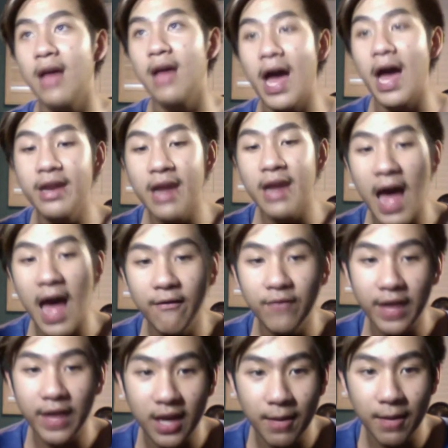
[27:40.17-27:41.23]
I didn't have,
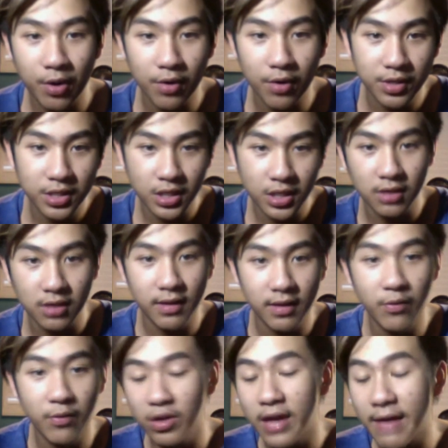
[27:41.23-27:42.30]
like, a person to, in
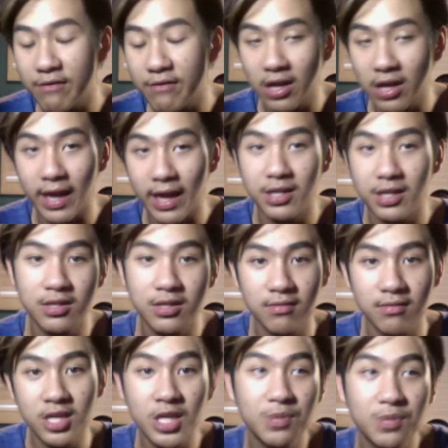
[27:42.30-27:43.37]
real life, to, like,
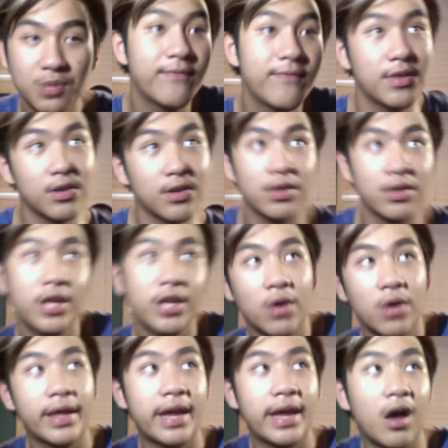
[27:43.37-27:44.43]
teach me physically, you know,
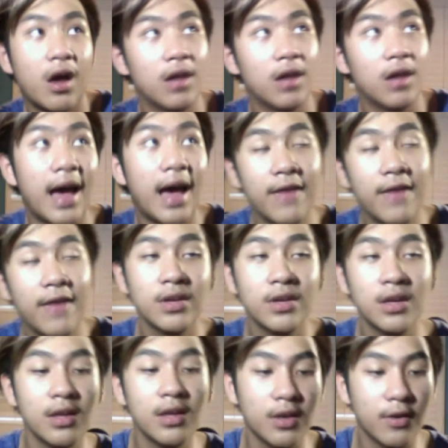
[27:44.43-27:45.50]
like, live,
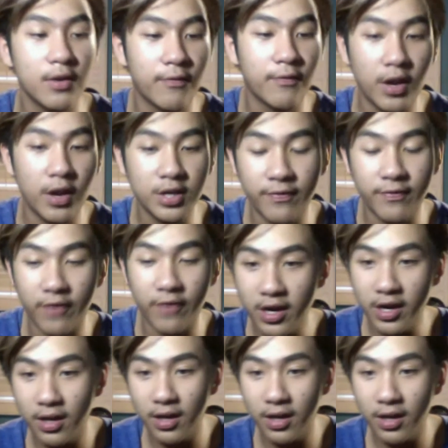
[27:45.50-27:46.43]
from front to front.